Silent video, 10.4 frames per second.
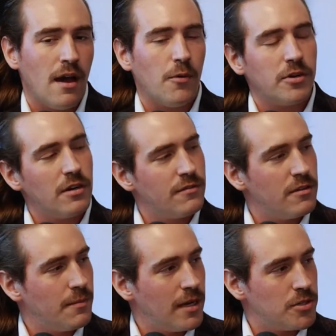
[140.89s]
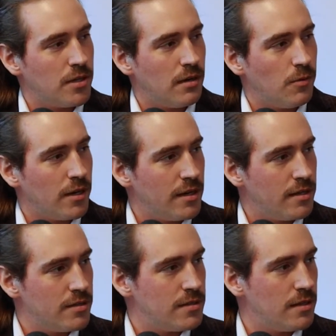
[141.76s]
I wonder if you might share what it
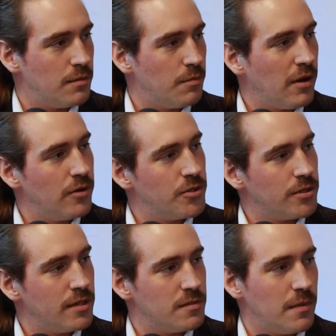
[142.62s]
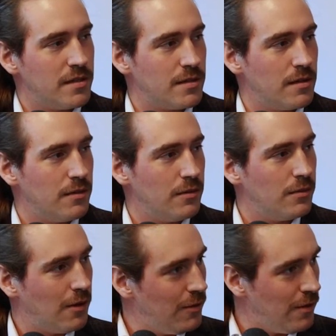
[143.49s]
is that poetry has meant to
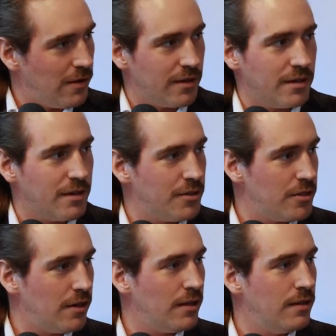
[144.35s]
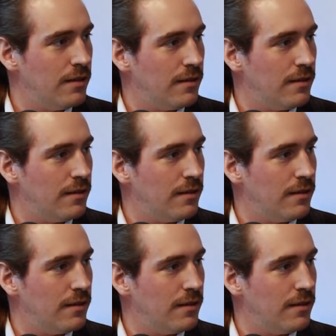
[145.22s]
you along your journey.